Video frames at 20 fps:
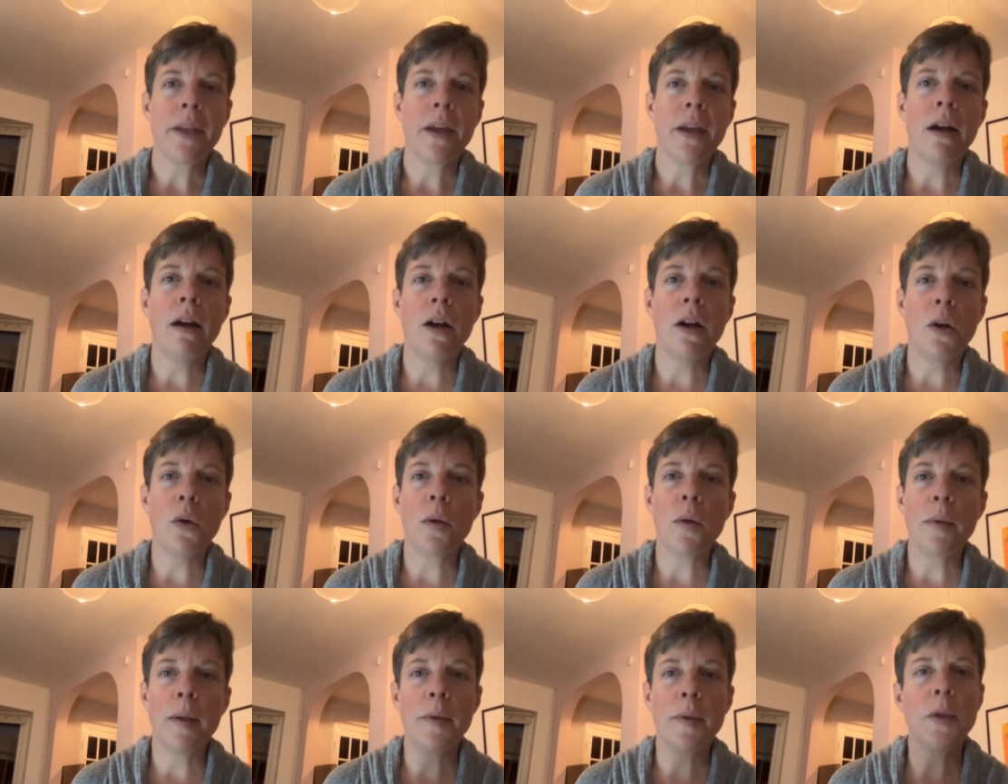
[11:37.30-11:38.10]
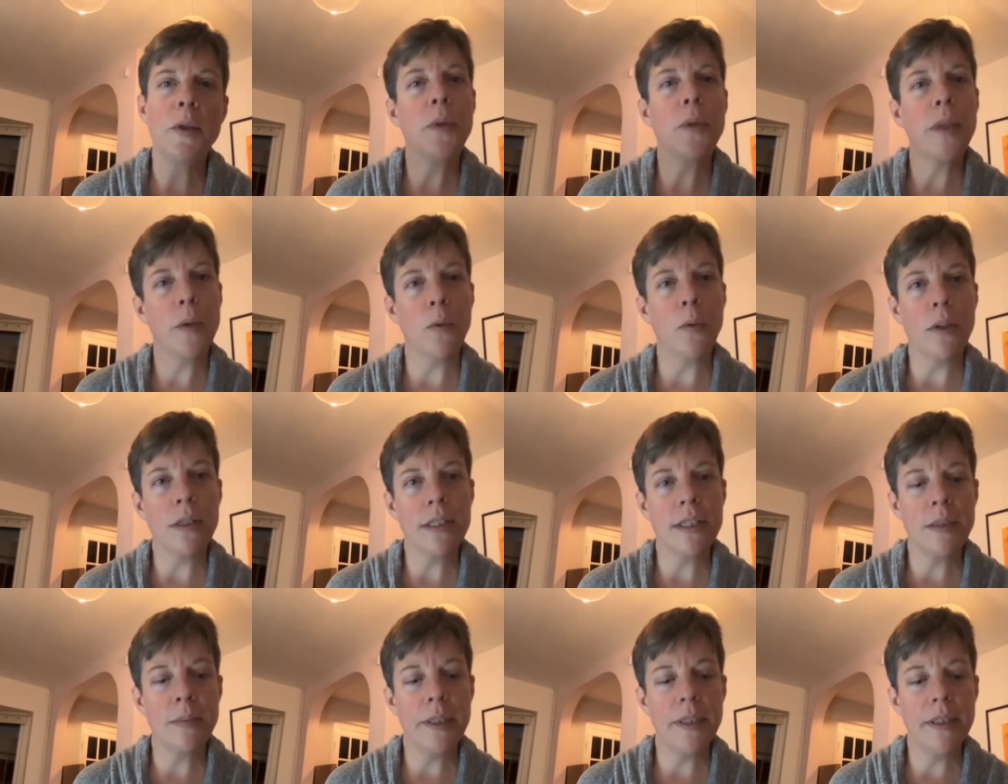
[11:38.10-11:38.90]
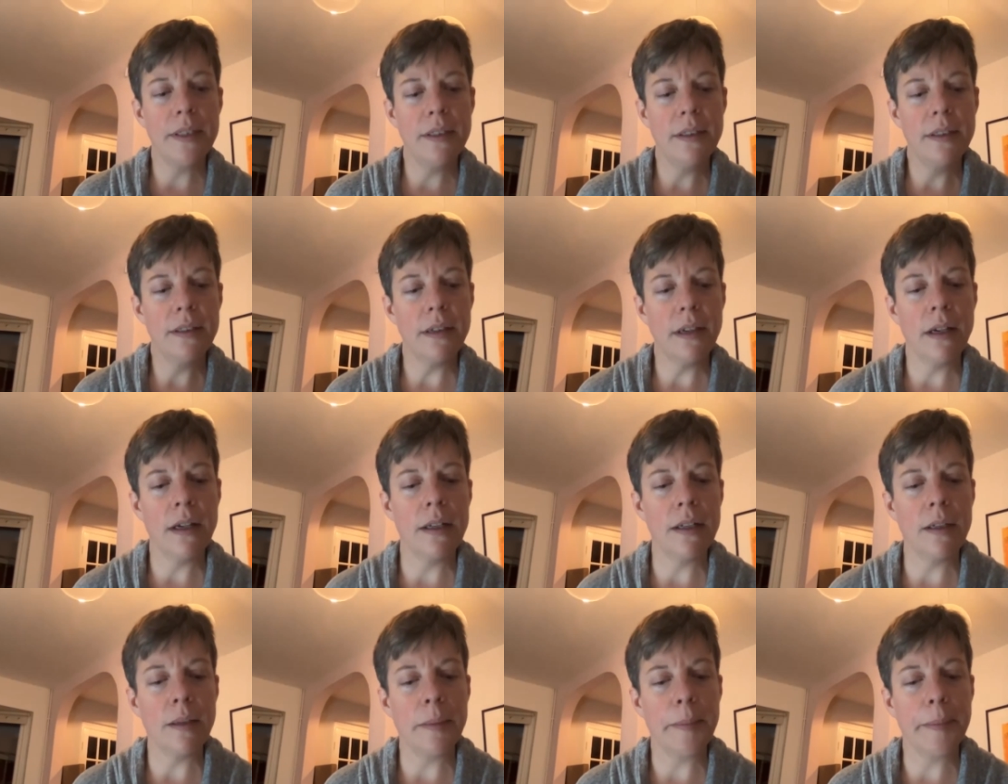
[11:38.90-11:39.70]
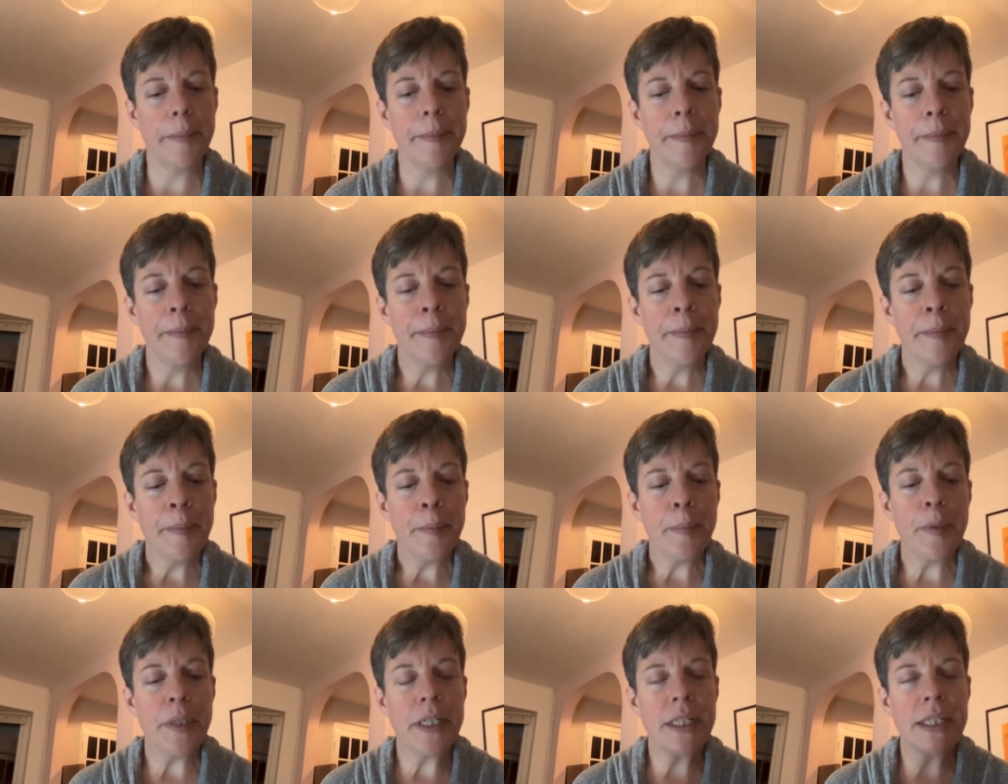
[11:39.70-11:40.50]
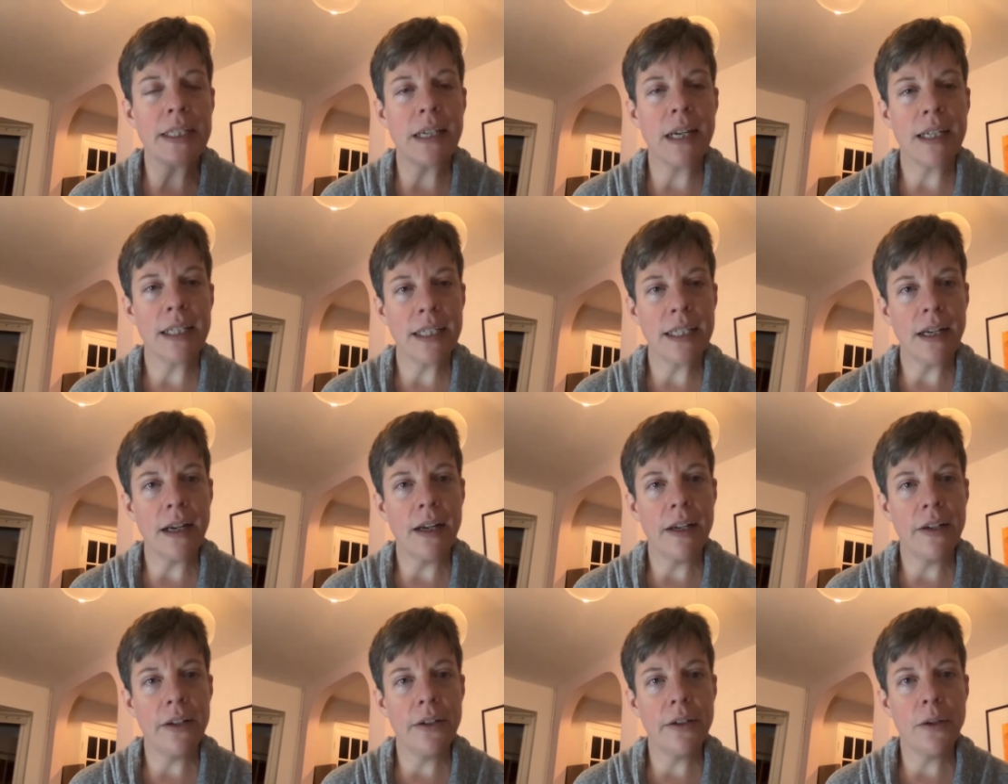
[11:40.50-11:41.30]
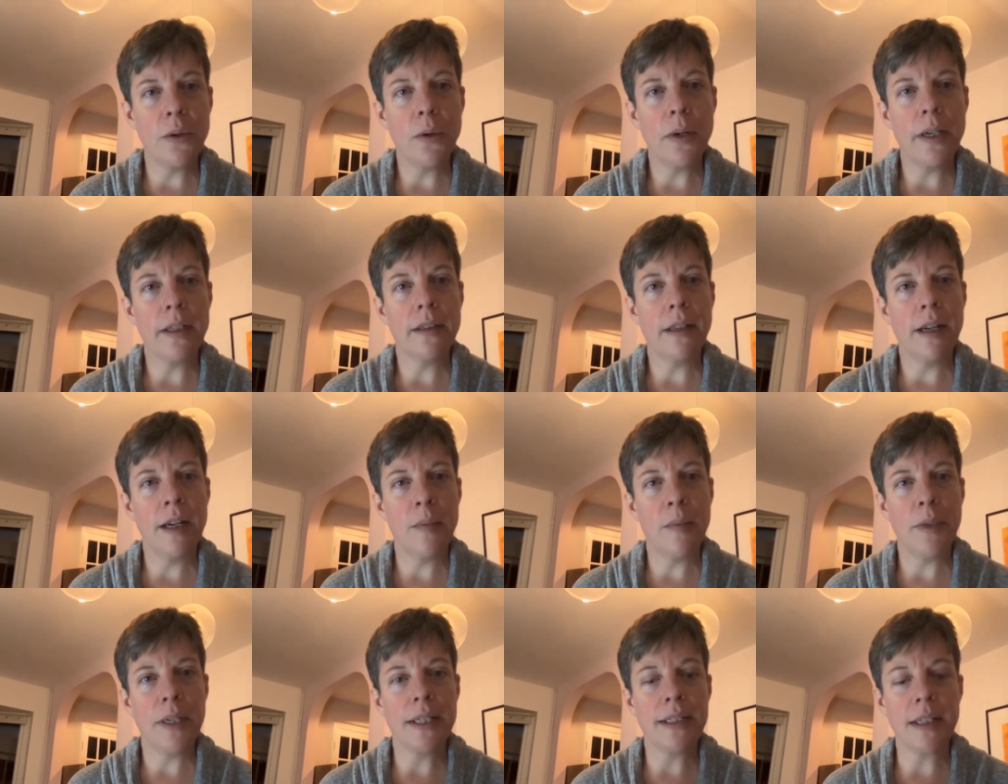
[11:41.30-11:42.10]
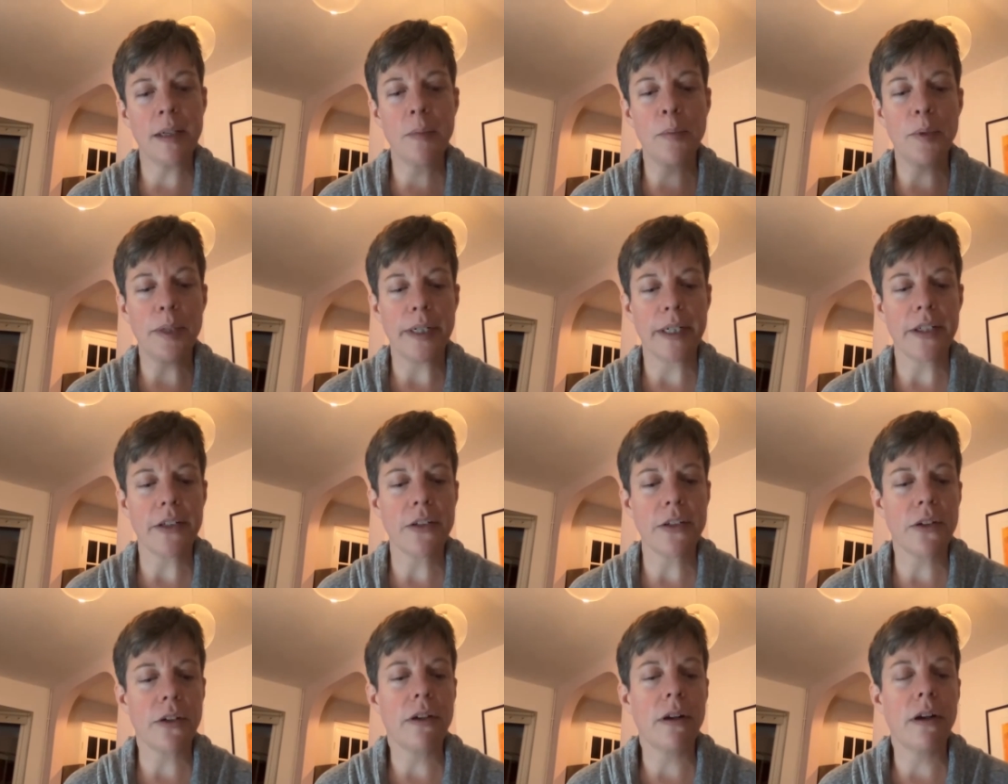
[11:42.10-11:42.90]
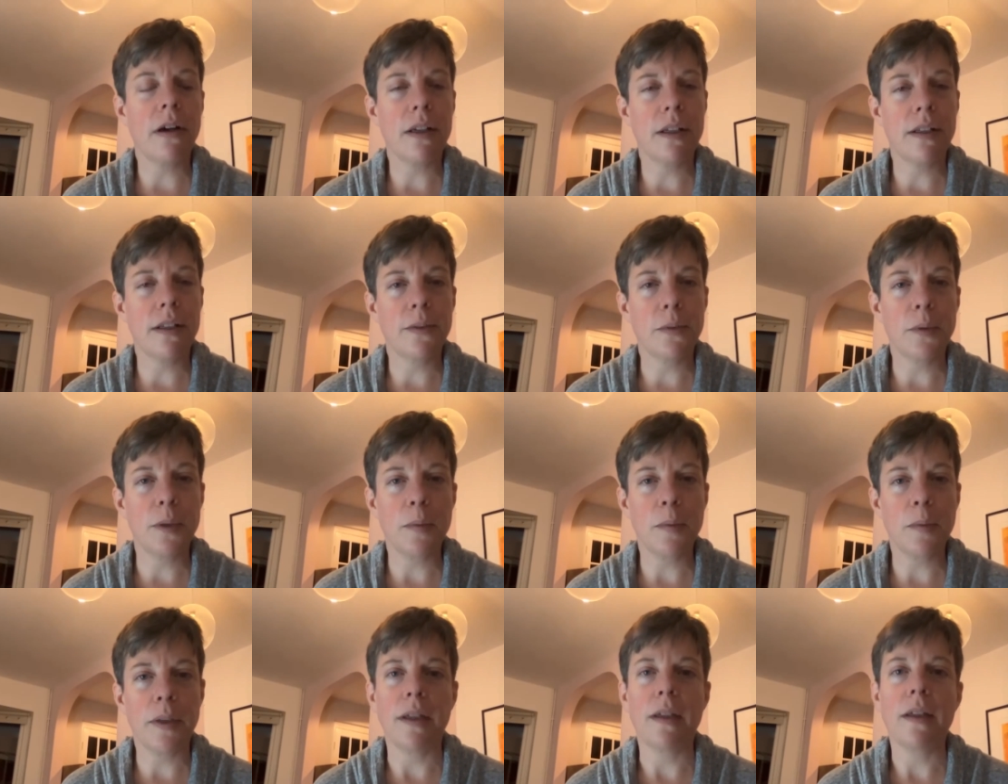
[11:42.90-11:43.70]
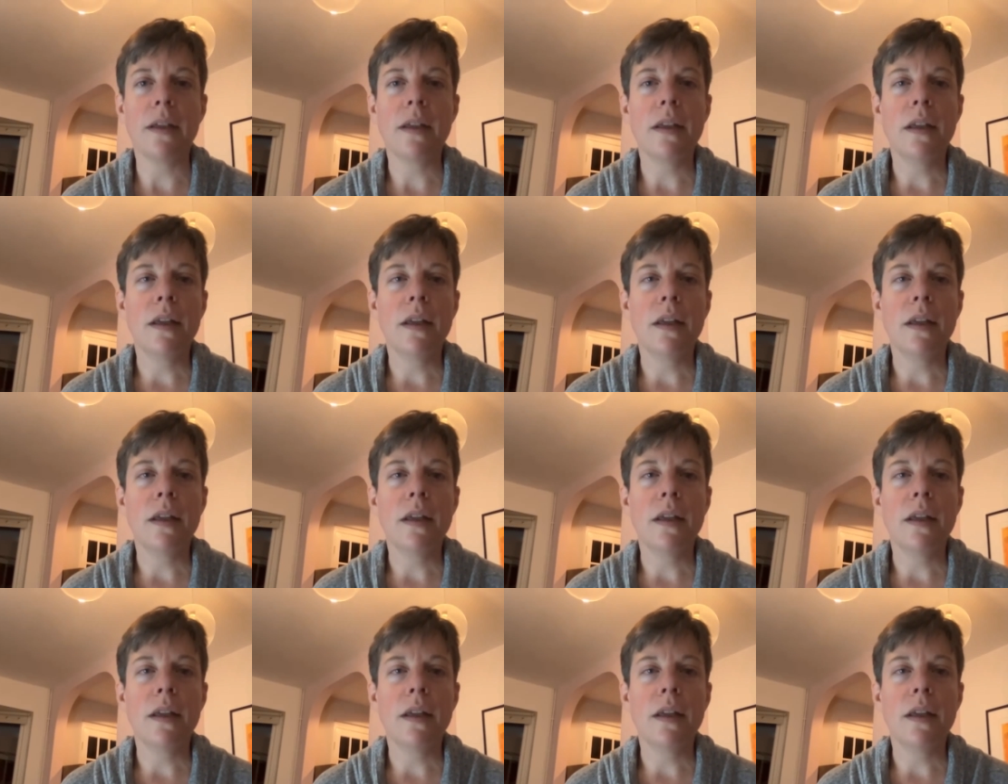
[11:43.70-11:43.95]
uh, or maybe who they want to be. Um, because I get hired quite a lot because I bring a certain audience with me.